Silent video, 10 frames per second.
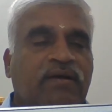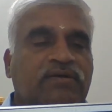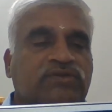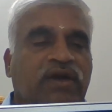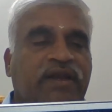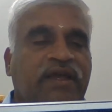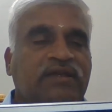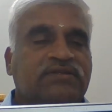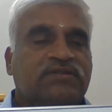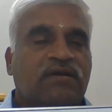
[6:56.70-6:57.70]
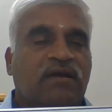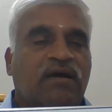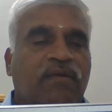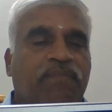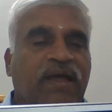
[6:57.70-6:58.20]
So it is
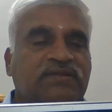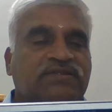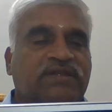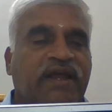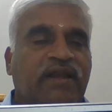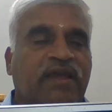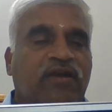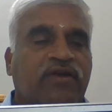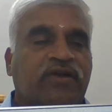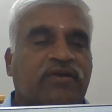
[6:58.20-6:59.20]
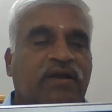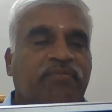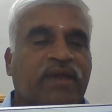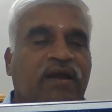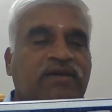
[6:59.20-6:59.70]
plus 10 kilonewton,
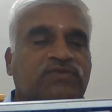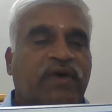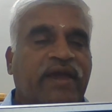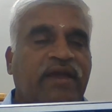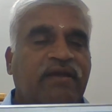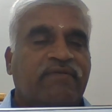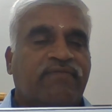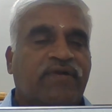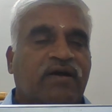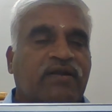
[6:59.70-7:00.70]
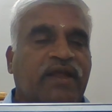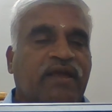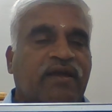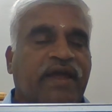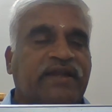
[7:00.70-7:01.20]
because why? We are
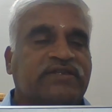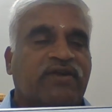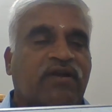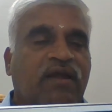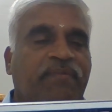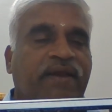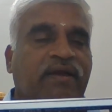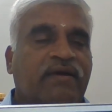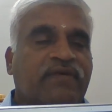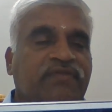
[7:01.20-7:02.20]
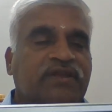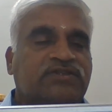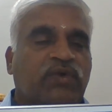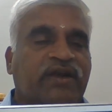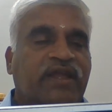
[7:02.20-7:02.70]
taking right side, what will happen? This
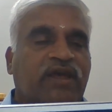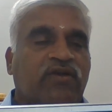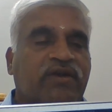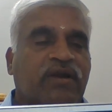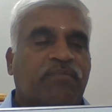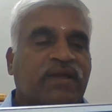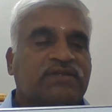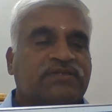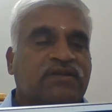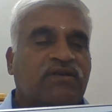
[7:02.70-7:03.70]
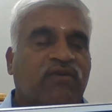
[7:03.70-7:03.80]
20 kilonewton plays into